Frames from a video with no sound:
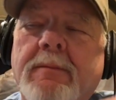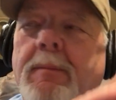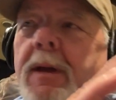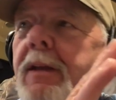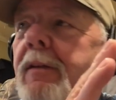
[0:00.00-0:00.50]

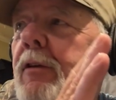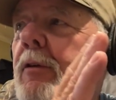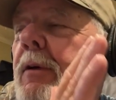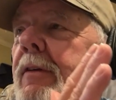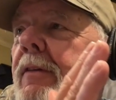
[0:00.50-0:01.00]
made in the
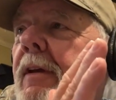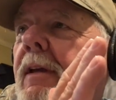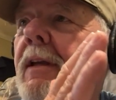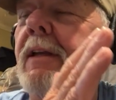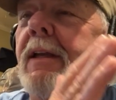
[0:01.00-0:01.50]

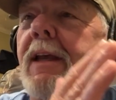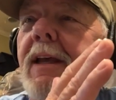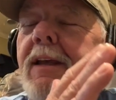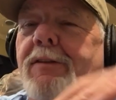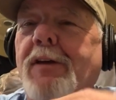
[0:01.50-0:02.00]
USA. And
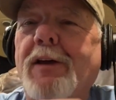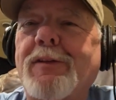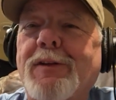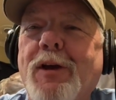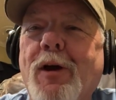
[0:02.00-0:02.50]

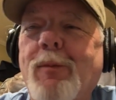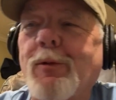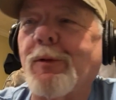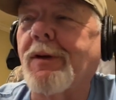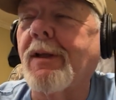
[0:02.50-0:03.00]
Toxie called me
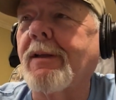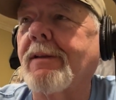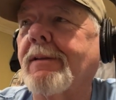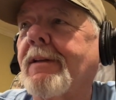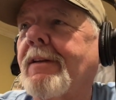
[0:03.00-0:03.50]
one day,
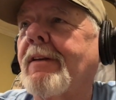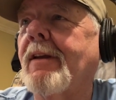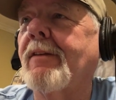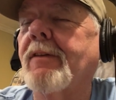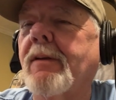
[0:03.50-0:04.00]
and
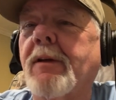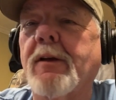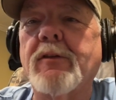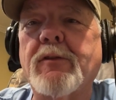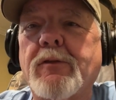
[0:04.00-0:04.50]
he said,
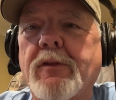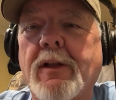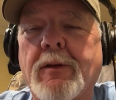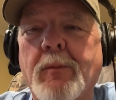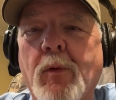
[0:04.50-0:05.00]
"Cuz, you're
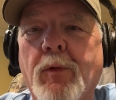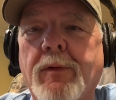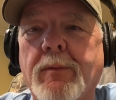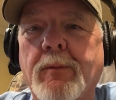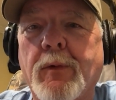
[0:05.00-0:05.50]
selling more
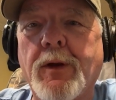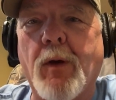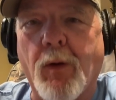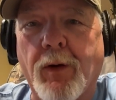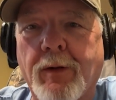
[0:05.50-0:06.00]
than we
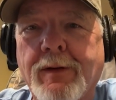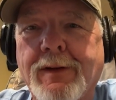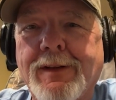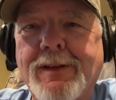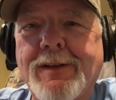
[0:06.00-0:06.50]
are.
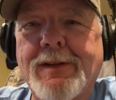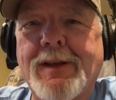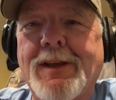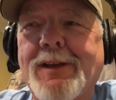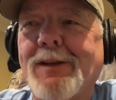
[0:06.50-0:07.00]

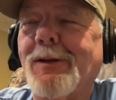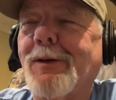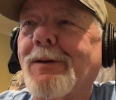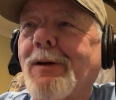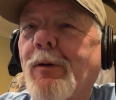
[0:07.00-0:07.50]
And
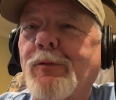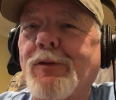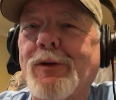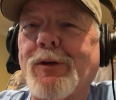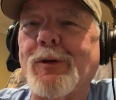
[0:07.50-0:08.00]
I
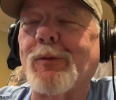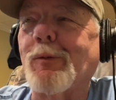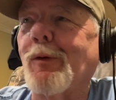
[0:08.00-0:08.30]
want you to come to